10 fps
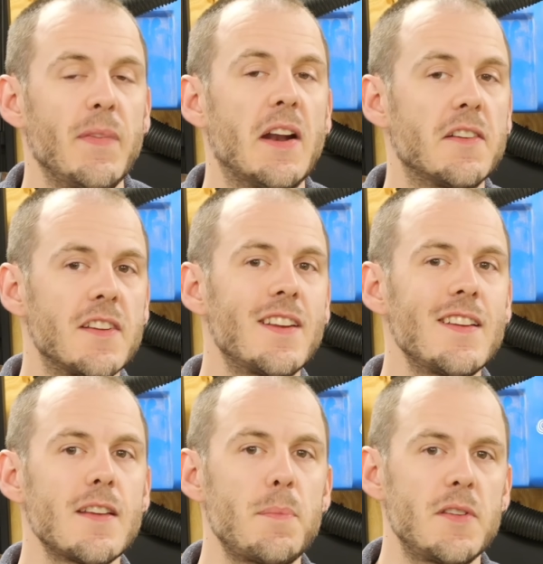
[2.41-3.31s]
and on
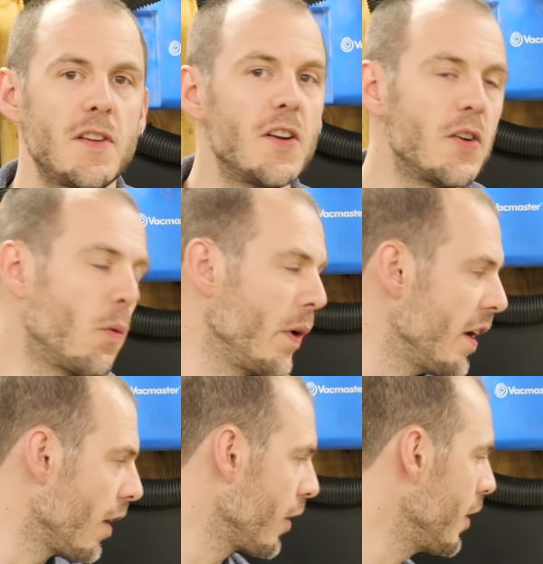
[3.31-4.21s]
today's episode,
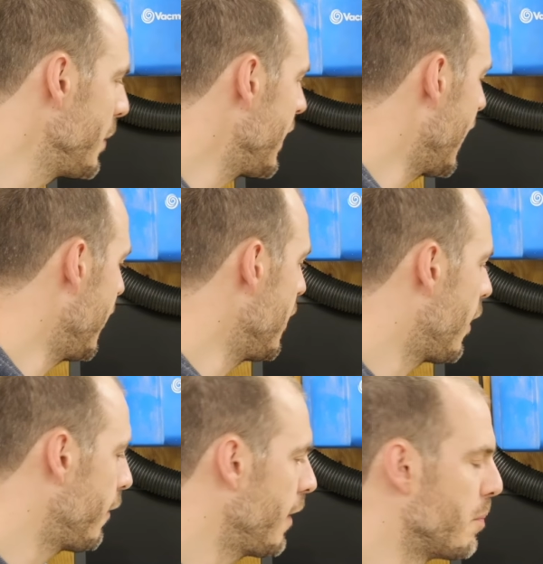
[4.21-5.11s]
we are going to be kicking
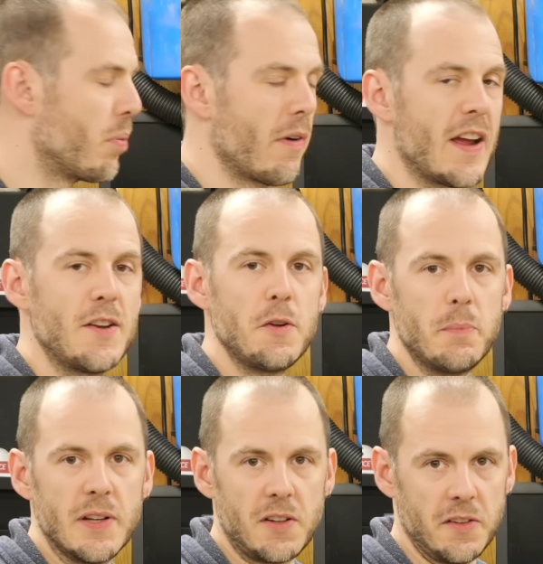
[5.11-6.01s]
off a brand new
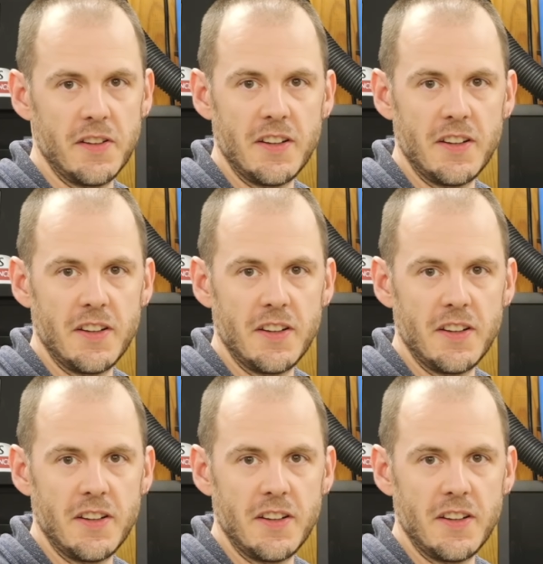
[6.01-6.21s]
build